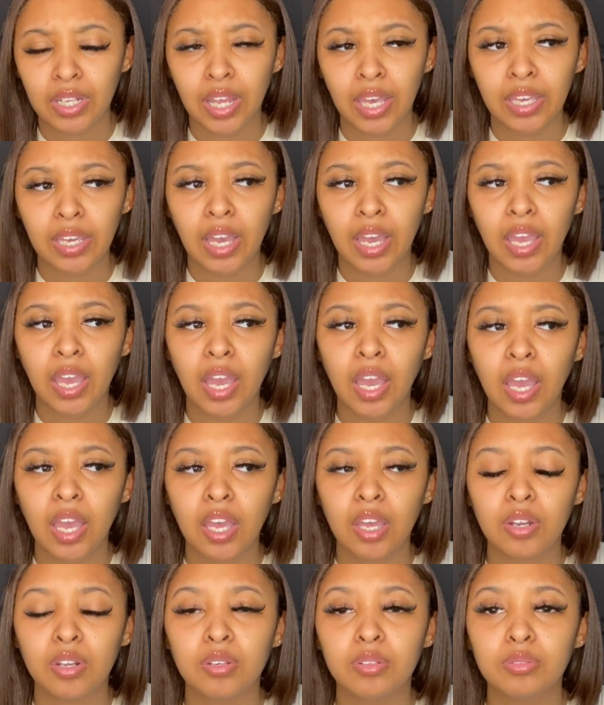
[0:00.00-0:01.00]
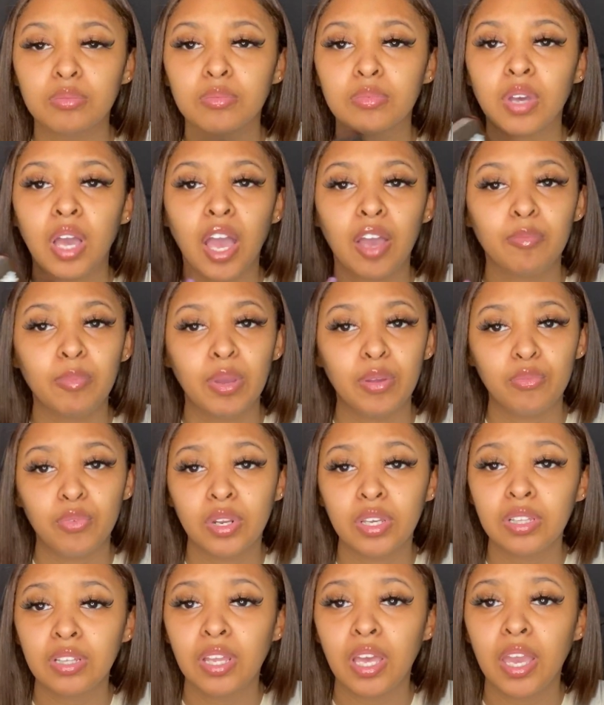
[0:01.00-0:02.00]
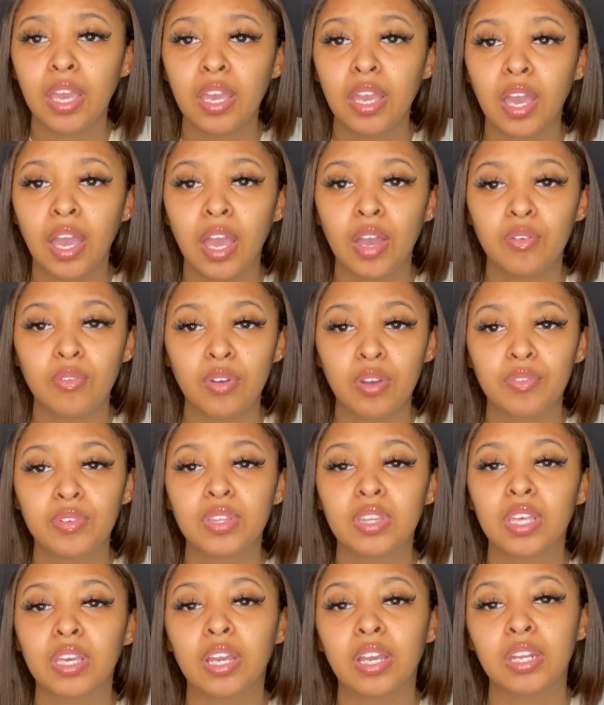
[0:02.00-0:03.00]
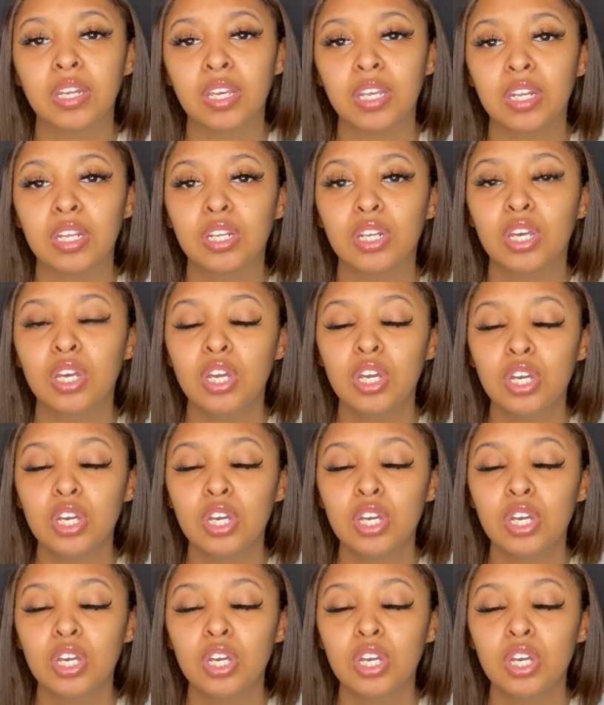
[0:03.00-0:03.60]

Like I have my ring light, I have everything I needed,